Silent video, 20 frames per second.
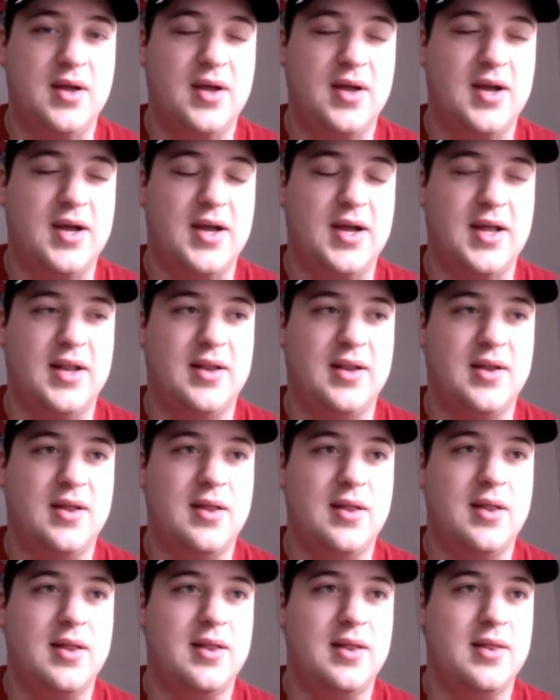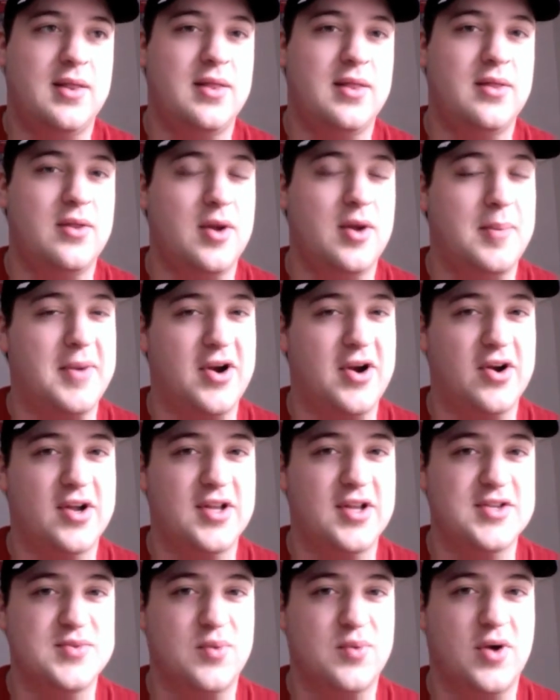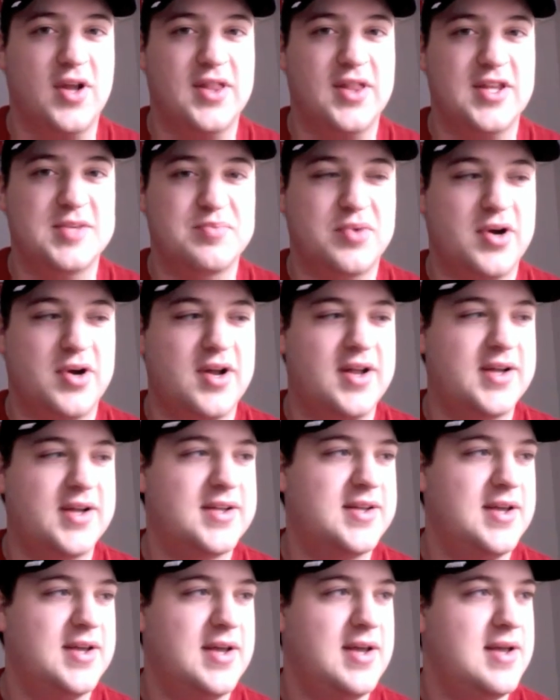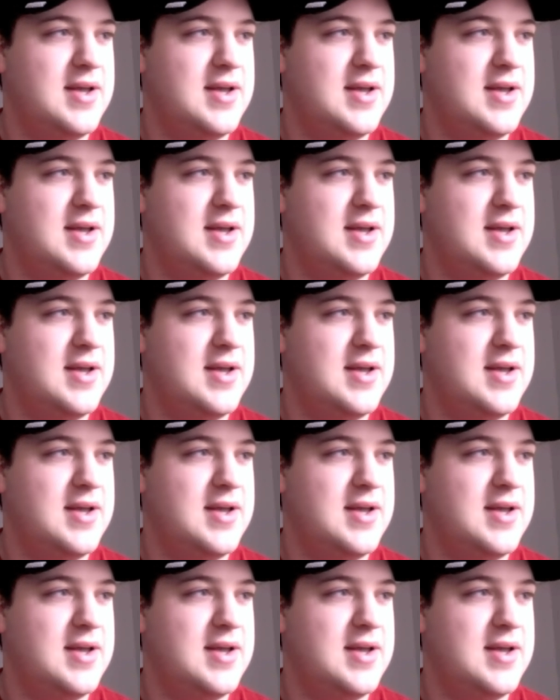and Americans want this product.